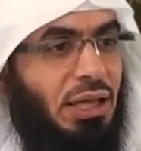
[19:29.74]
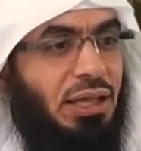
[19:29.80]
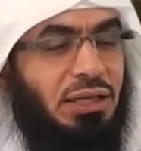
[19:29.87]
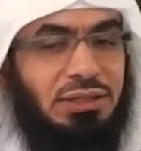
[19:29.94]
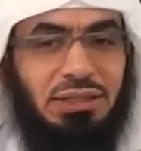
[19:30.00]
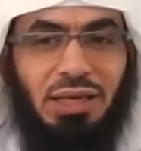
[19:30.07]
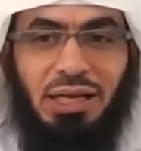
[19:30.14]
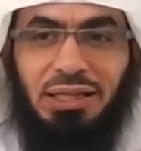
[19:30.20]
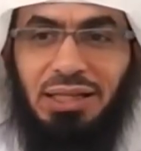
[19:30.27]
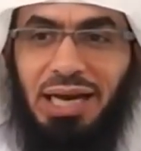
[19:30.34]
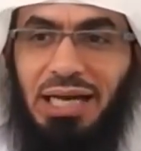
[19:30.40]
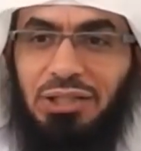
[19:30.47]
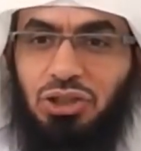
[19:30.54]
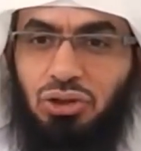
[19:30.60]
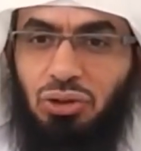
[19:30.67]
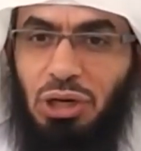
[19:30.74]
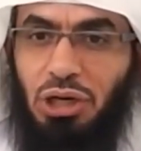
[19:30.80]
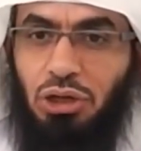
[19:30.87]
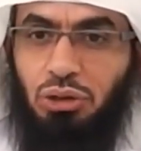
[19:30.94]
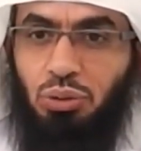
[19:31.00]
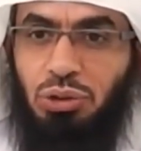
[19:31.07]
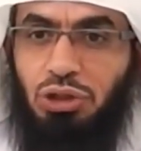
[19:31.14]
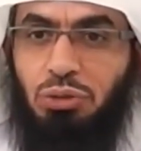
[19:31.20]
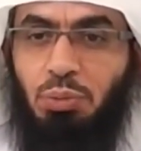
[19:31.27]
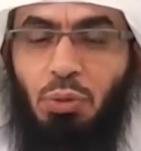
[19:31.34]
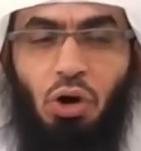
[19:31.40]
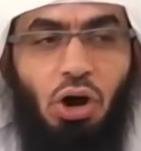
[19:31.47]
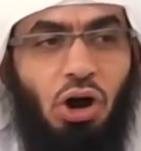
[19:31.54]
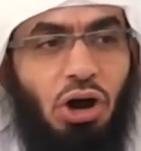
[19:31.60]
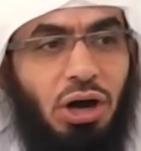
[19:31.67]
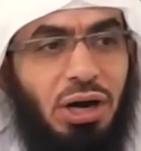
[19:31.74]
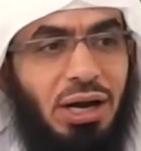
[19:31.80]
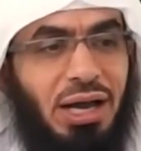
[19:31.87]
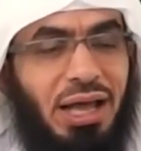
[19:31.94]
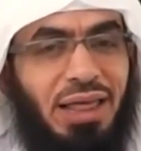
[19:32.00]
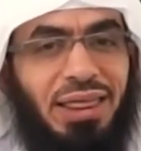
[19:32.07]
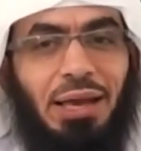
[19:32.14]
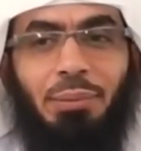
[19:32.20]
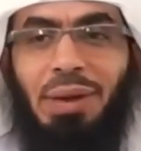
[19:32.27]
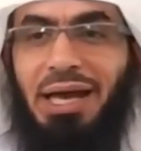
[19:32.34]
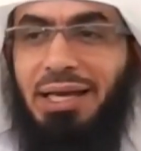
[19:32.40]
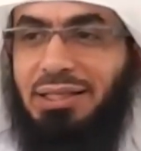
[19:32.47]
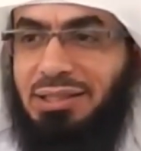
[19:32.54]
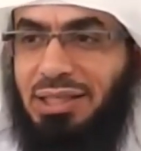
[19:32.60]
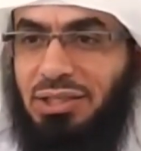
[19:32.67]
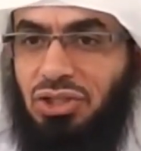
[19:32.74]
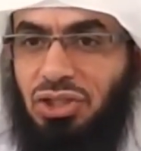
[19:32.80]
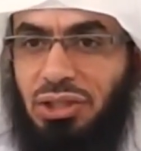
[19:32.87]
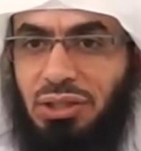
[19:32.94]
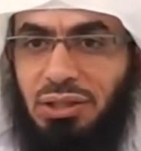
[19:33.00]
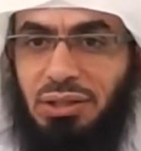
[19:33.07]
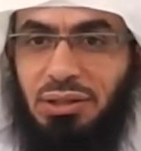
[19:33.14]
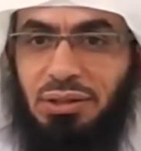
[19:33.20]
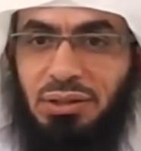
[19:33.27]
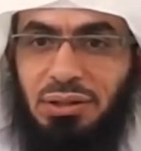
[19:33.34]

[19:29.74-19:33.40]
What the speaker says: There's nothing I struggled with more than my intention.